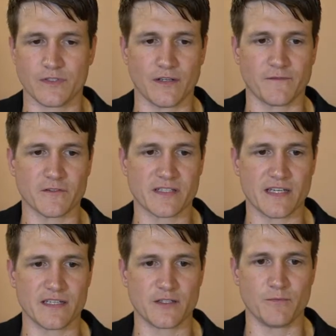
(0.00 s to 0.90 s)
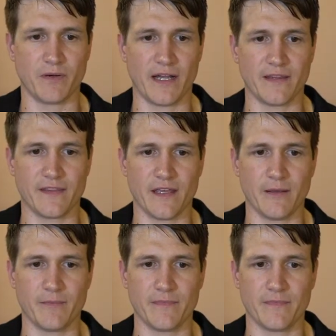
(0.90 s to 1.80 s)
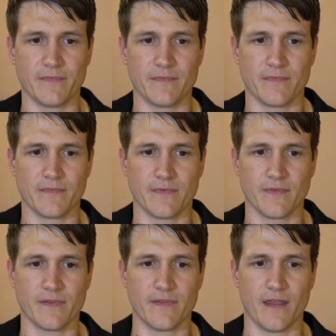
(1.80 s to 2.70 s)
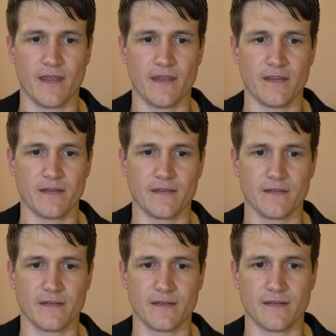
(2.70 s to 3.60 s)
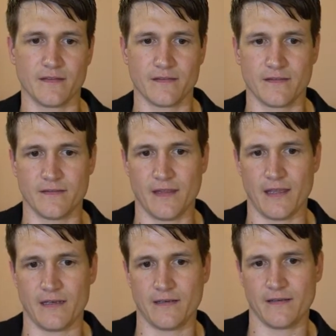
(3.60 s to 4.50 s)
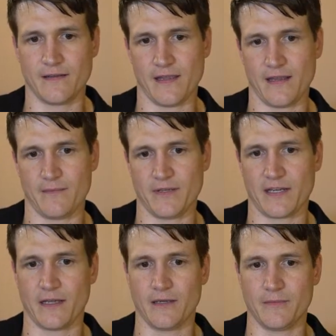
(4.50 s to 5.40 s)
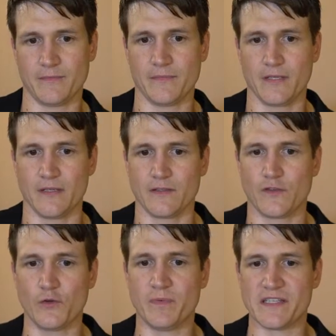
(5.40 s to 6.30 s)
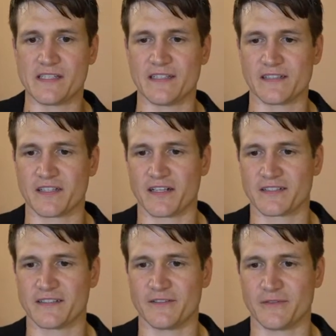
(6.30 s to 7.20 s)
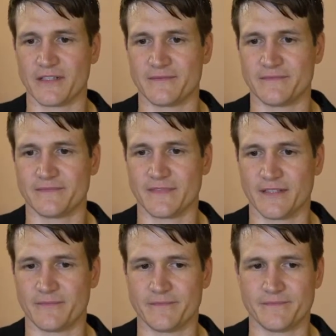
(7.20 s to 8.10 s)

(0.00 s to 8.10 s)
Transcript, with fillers: Jennifer says you buy them then the then they become too busy to talk to you, right? Yep.